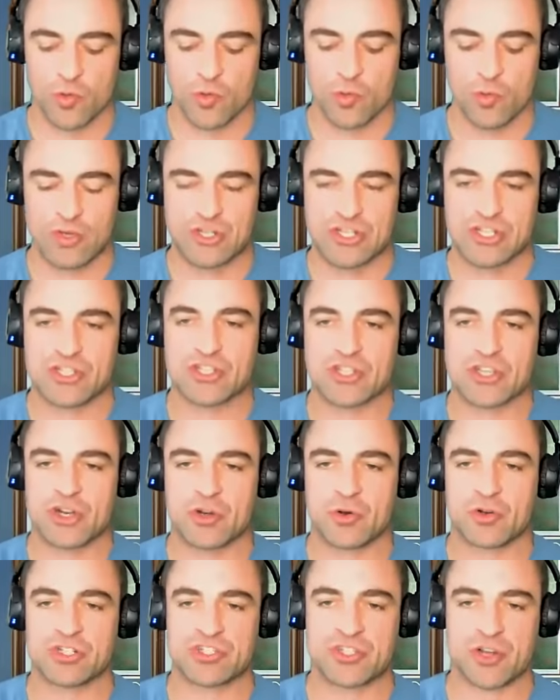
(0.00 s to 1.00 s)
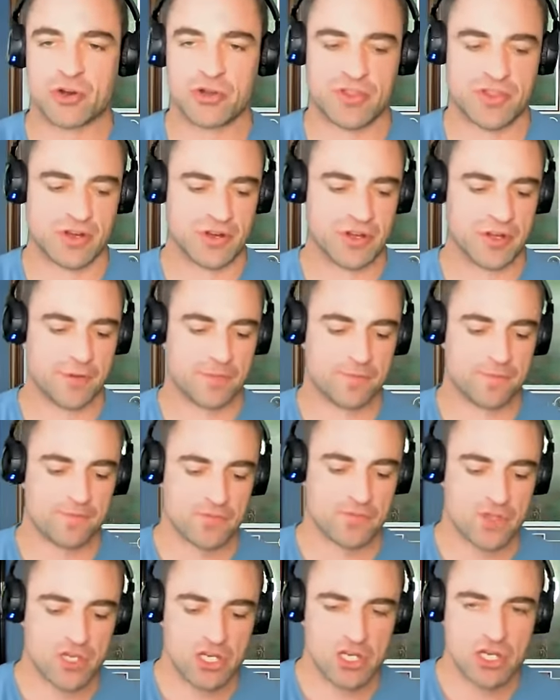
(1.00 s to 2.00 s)
which is the North Star theory.
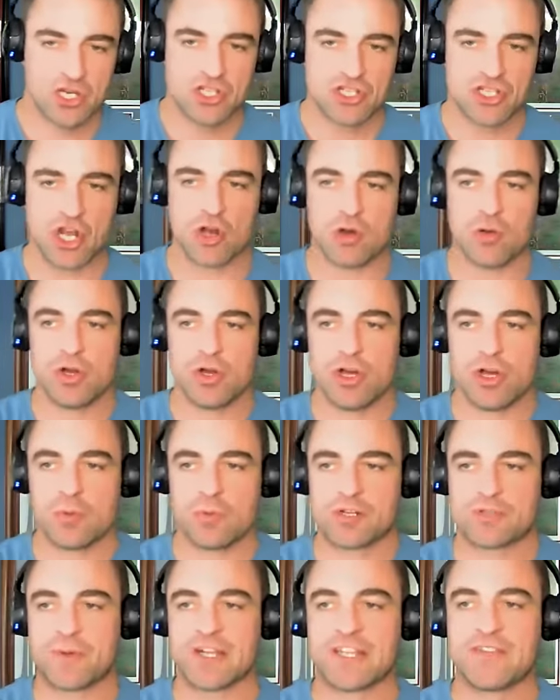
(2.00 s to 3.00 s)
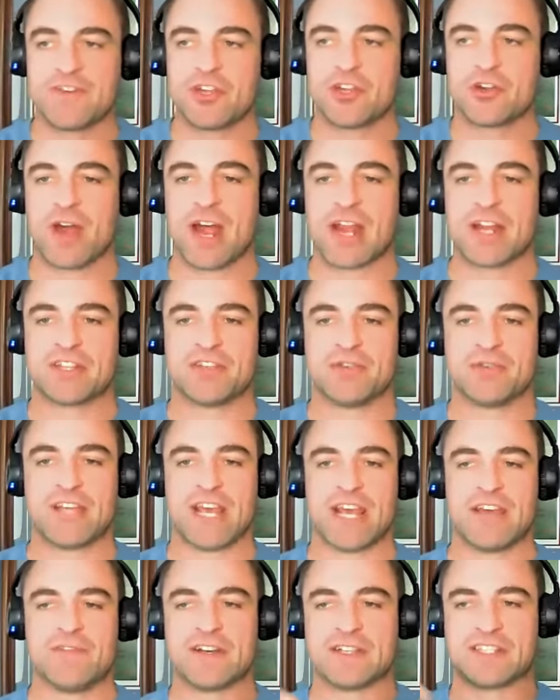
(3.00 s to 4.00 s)
So perspective and gratitude
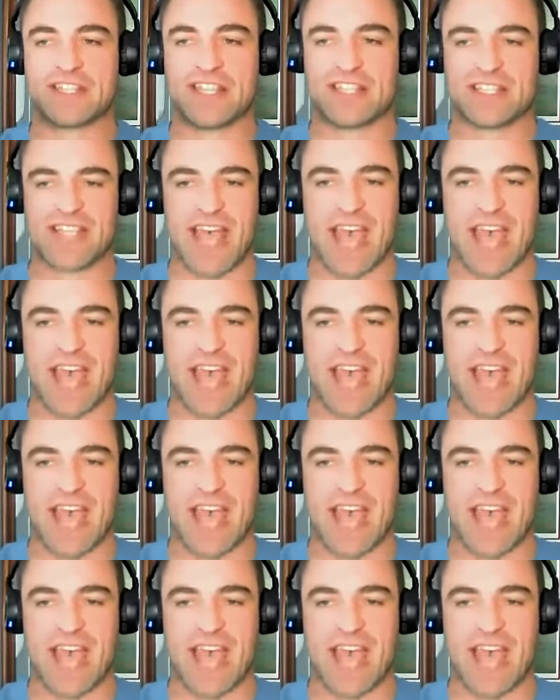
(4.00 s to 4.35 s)
gave us this